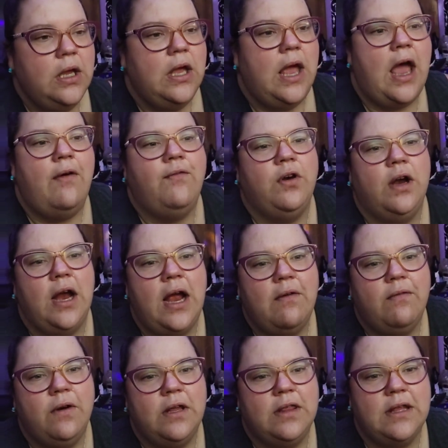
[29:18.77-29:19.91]
after
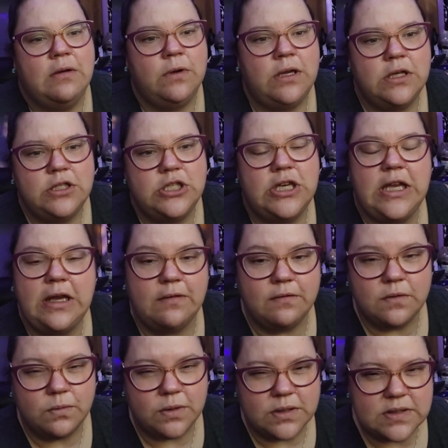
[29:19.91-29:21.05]
everything we achieved
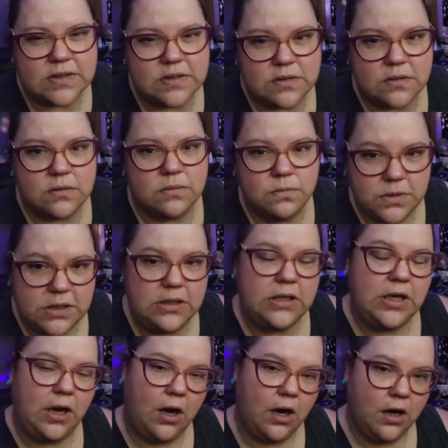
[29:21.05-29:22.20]
was really
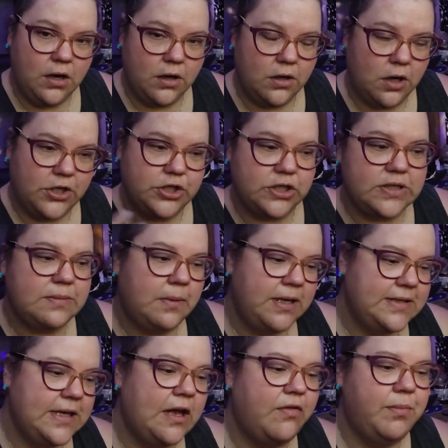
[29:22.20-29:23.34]
hard on not just
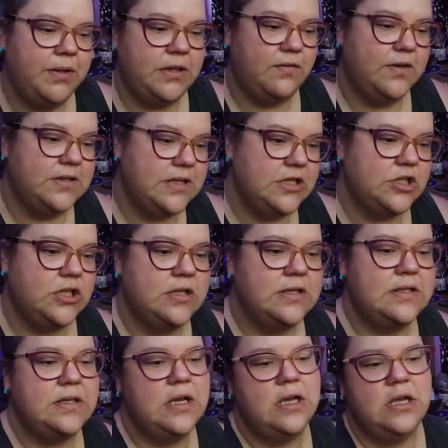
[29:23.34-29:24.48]
myself, but the
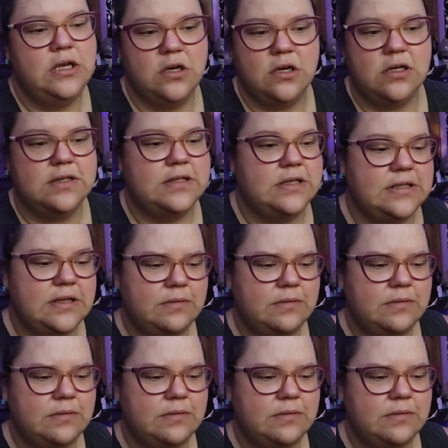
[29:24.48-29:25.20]
physicians, nurses.